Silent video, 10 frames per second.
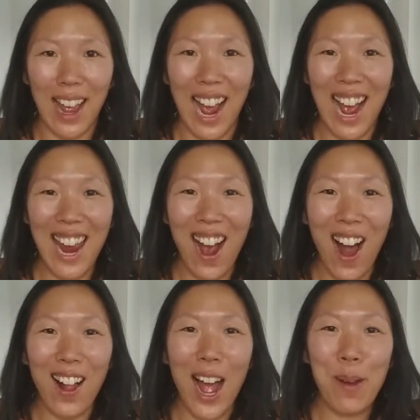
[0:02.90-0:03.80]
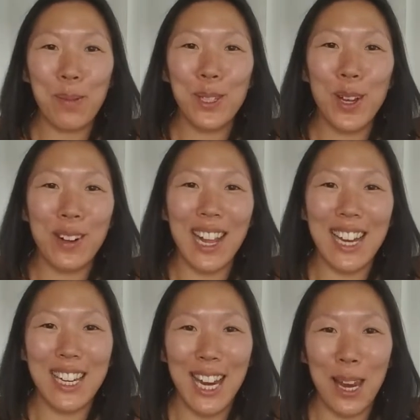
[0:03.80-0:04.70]
Hi all, I'm so
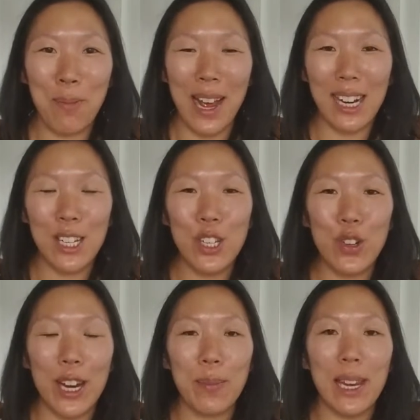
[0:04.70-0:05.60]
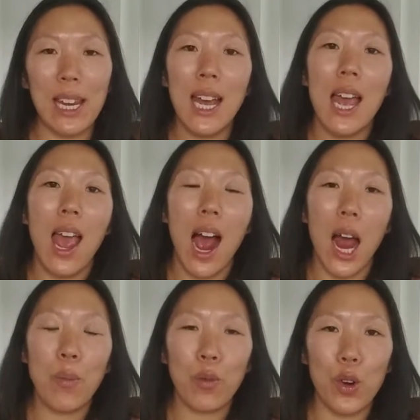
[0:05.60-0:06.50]
glad you came back to join me.
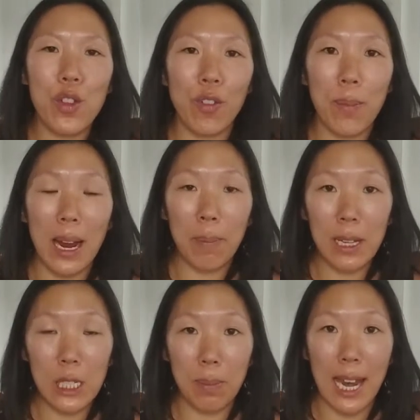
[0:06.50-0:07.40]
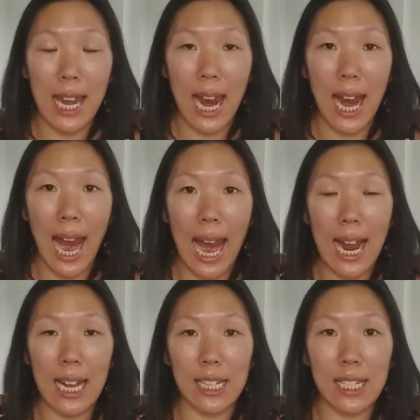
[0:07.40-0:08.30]
I'm Ruth from Makeupless Monday,
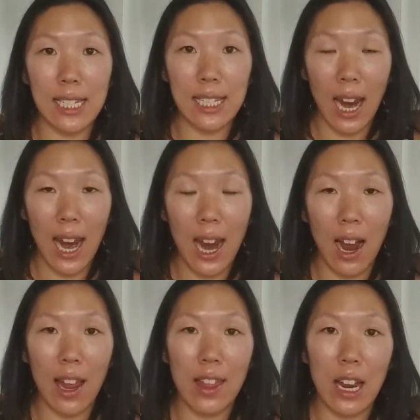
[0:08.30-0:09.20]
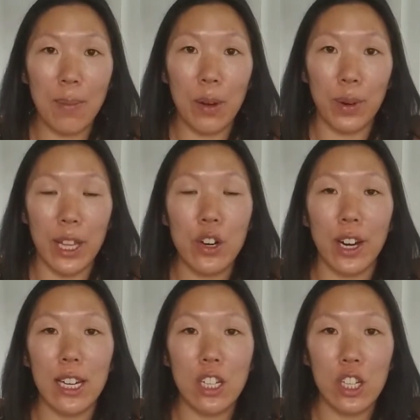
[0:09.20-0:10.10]
and today I thought it'd be really
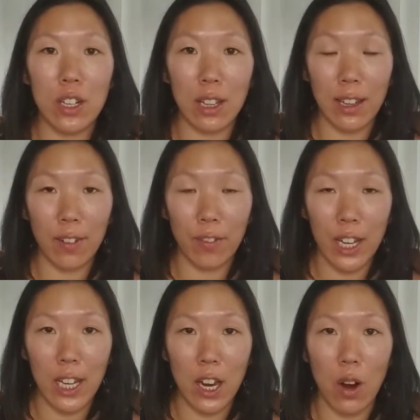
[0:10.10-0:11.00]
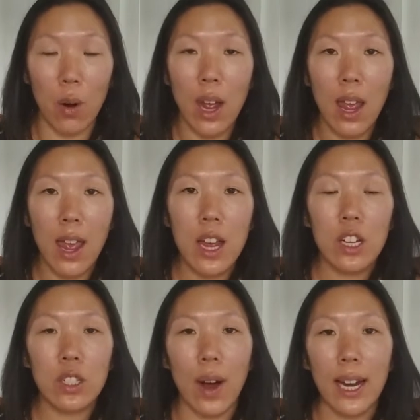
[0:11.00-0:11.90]
great to shoot a little video
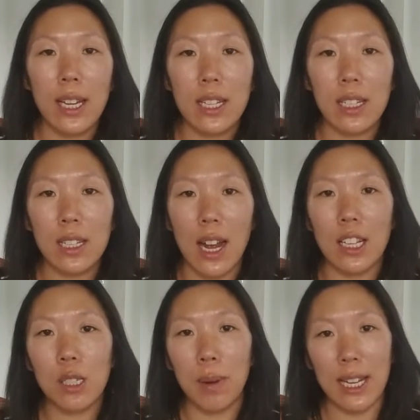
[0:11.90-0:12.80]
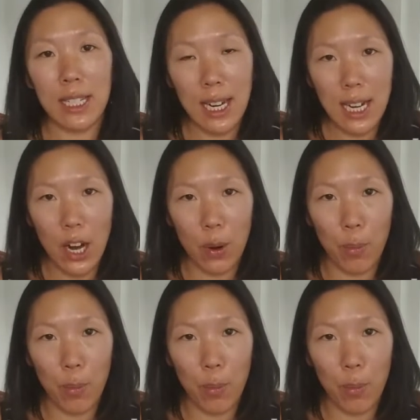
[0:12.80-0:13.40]
so I can discuss my skincare